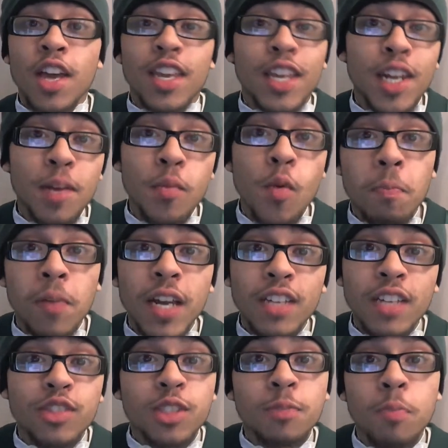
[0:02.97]
your number one
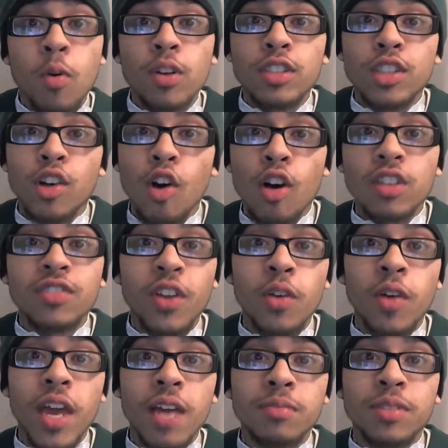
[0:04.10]
place for sports, cars, video
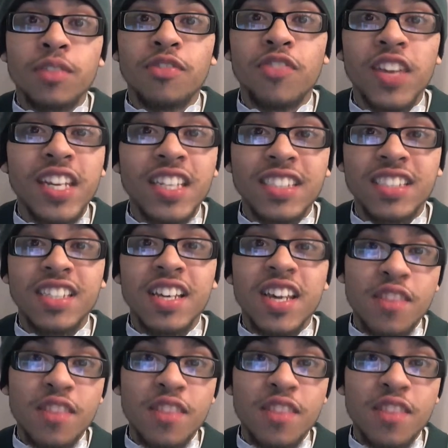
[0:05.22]
games, and fitness.